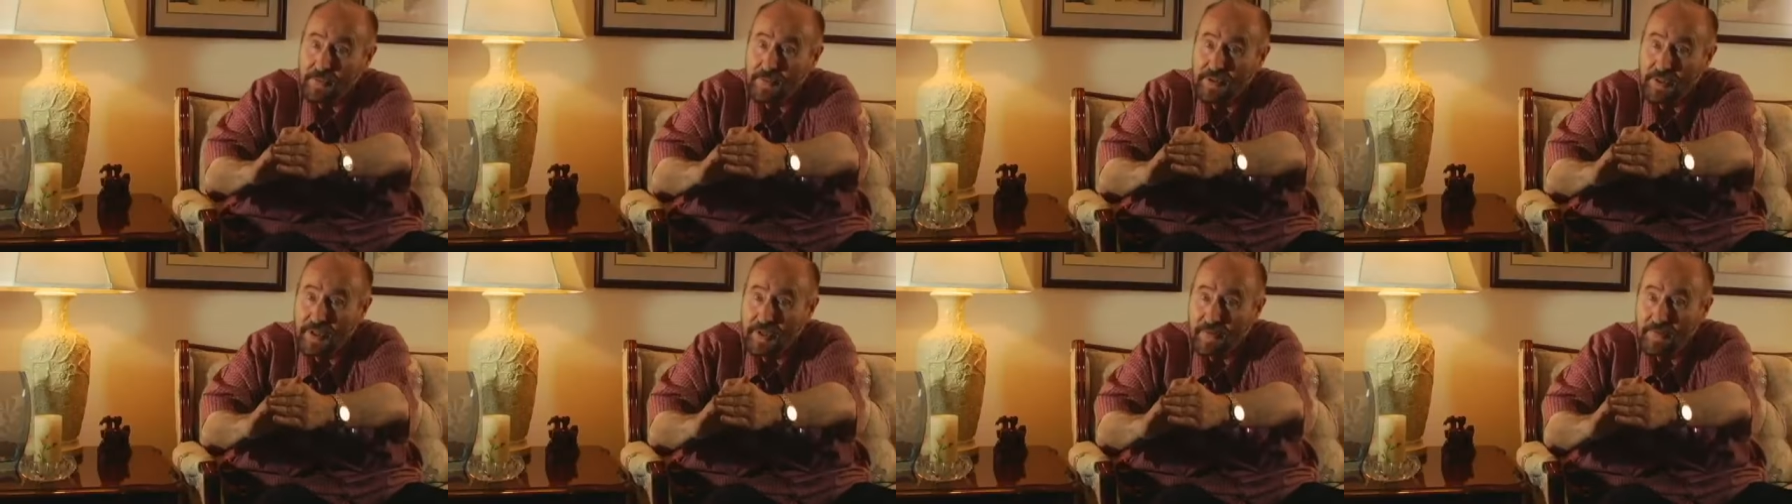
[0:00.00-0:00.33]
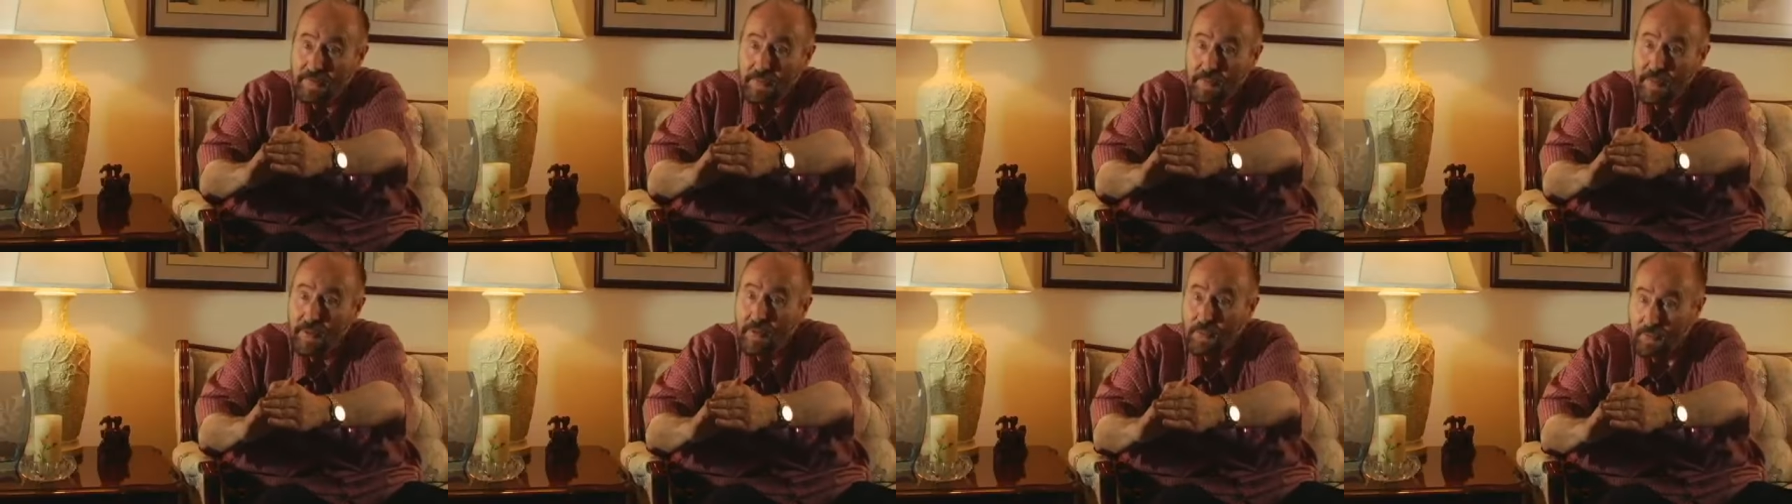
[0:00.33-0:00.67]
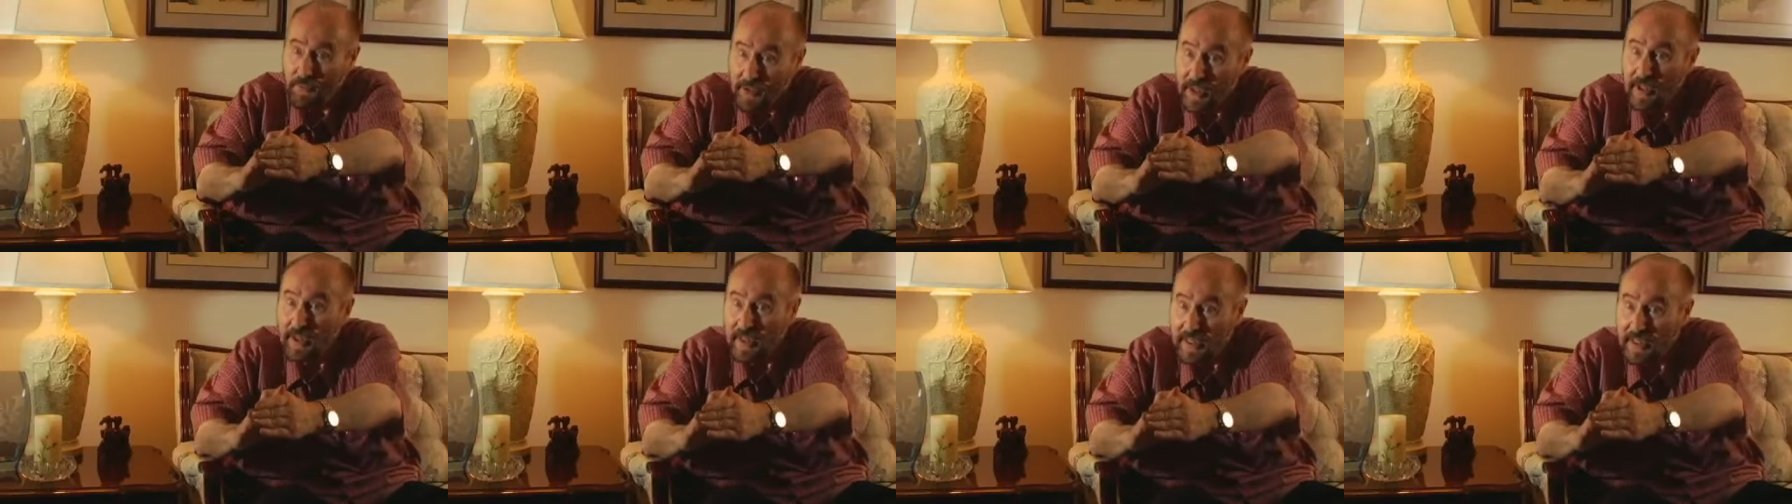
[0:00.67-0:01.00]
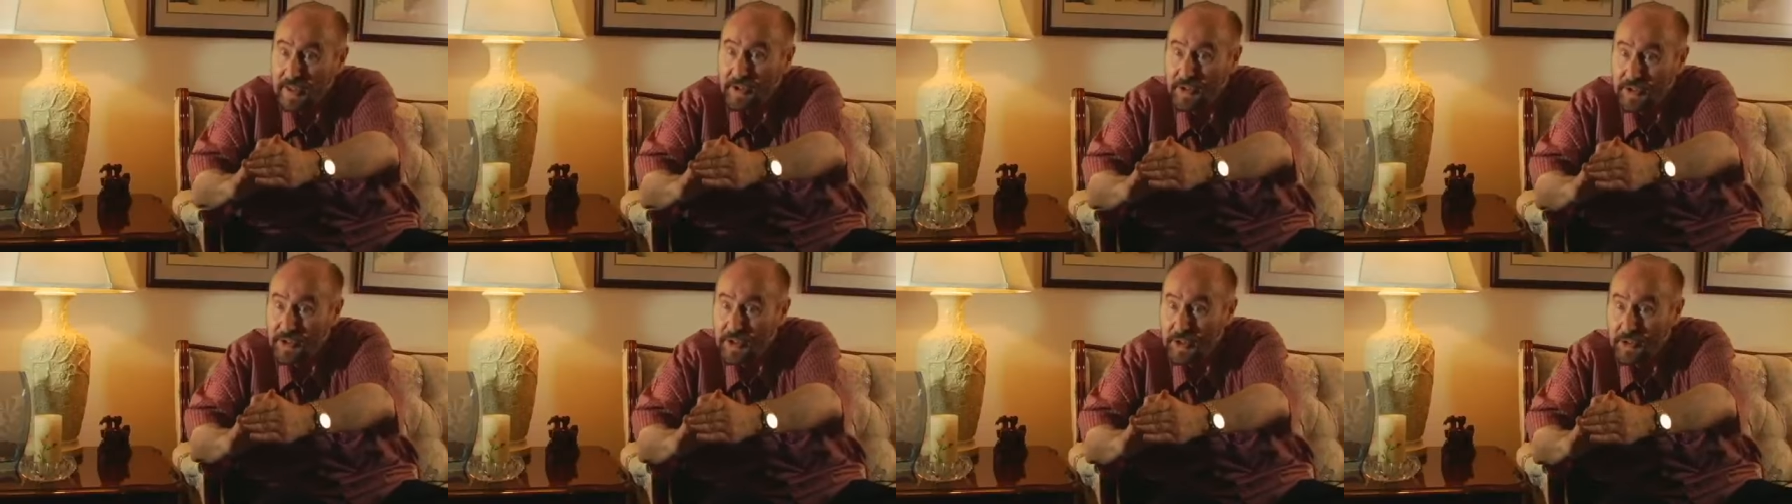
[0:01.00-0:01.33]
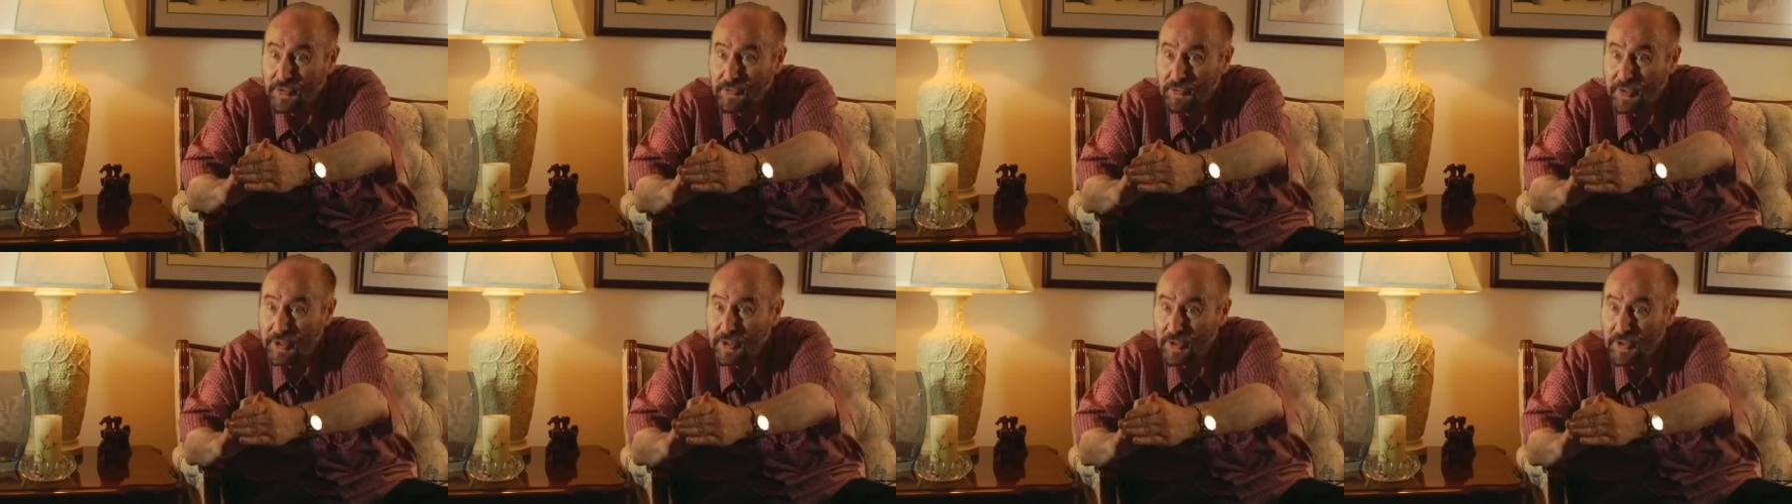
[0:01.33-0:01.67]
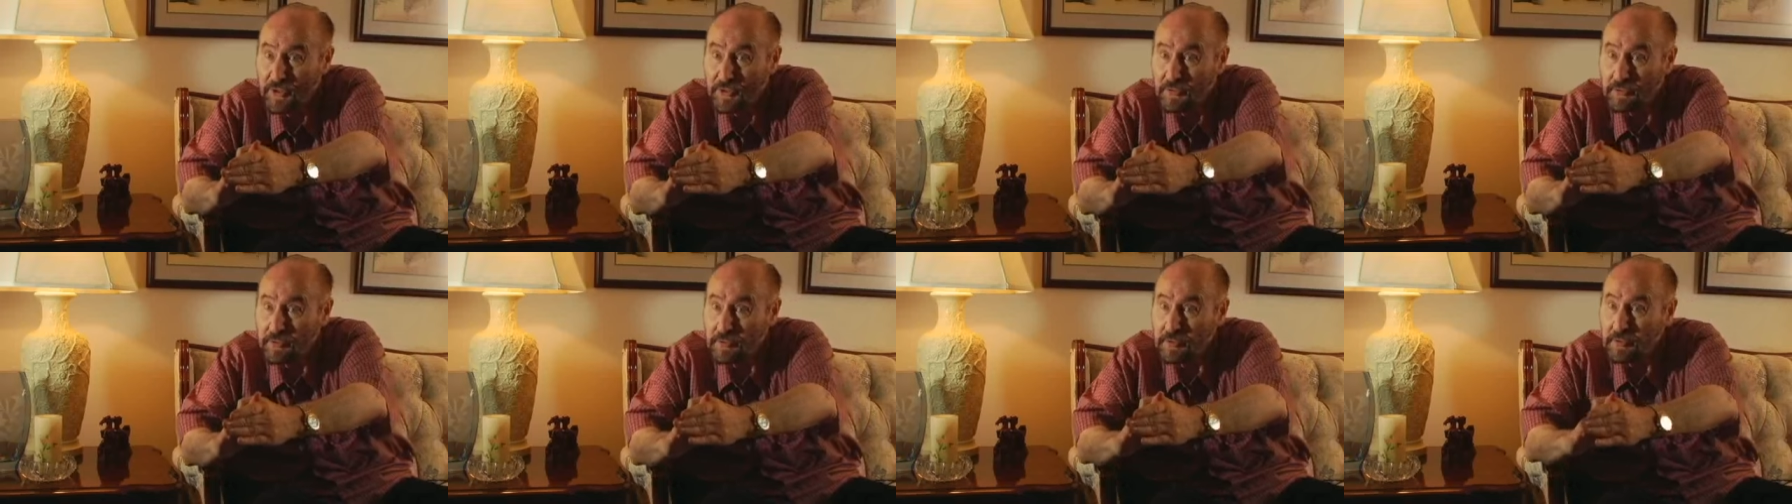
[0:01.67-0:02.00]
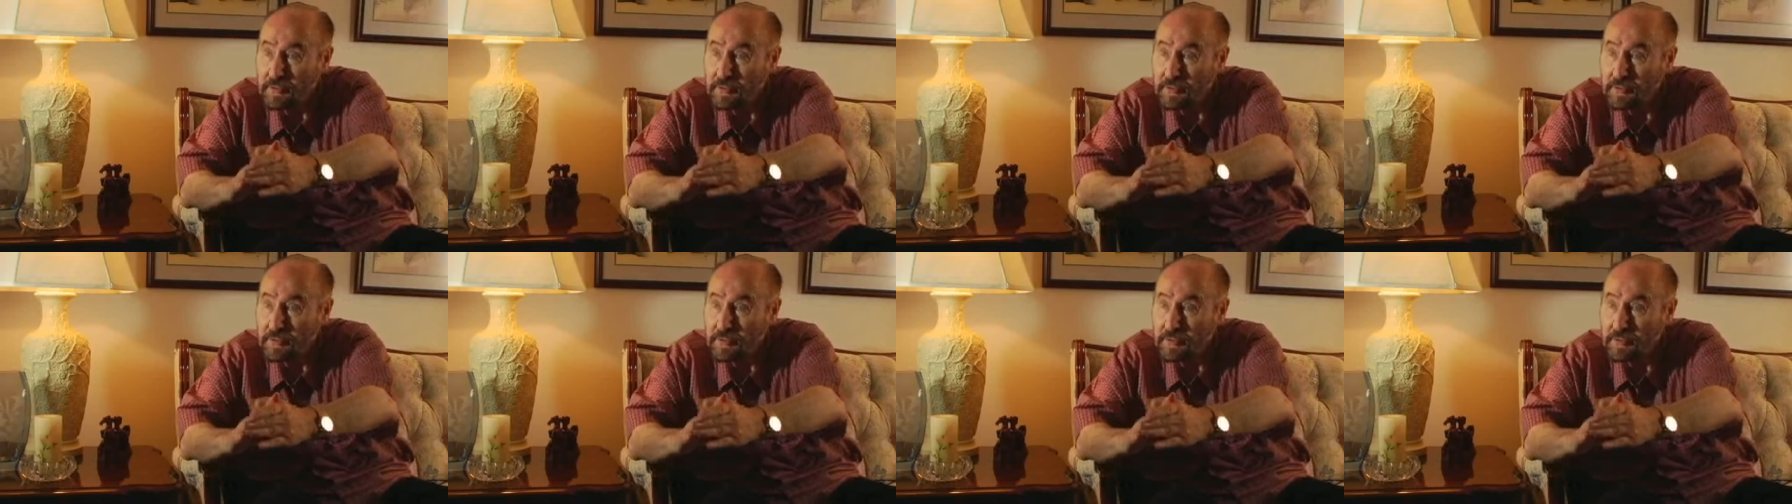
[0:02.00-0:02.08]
observable, real energy you can use.